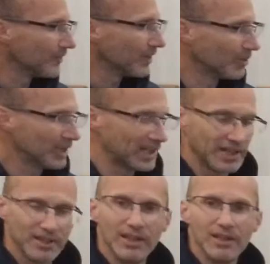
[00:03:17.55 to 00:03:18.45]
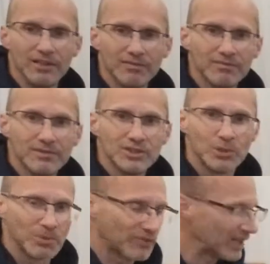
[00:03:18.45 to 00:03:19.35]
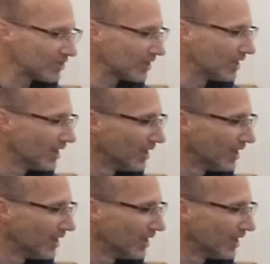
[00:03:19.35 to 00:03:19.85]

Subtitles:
don't need anything super fancy.